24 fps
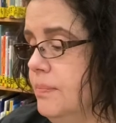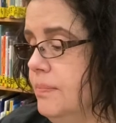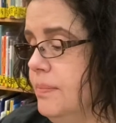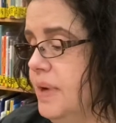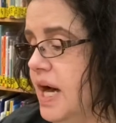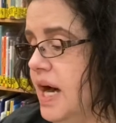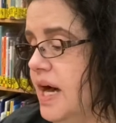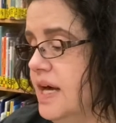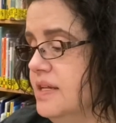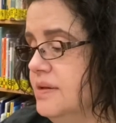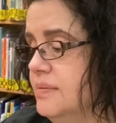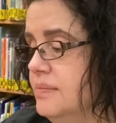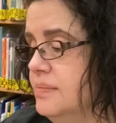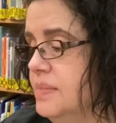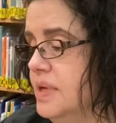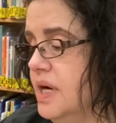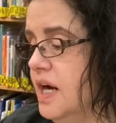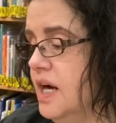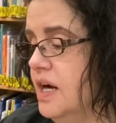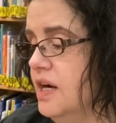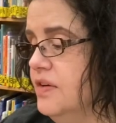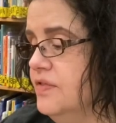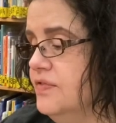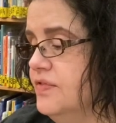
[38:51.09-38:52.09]
bottom
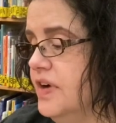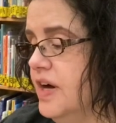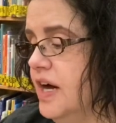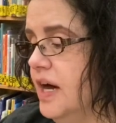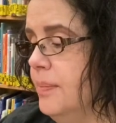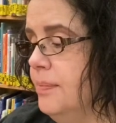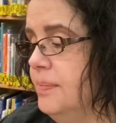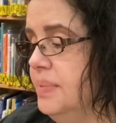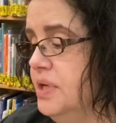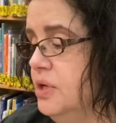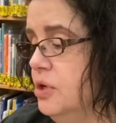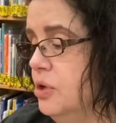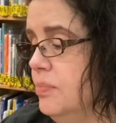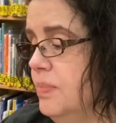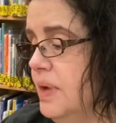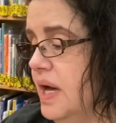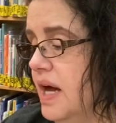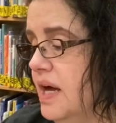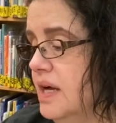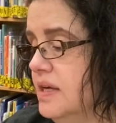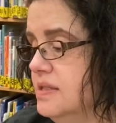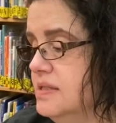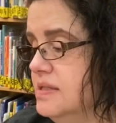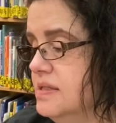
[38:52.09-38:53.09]
of a
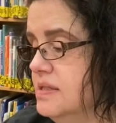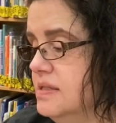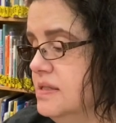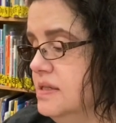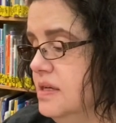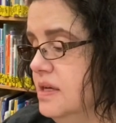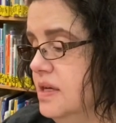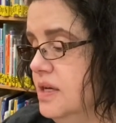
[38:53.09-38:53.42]
pillbox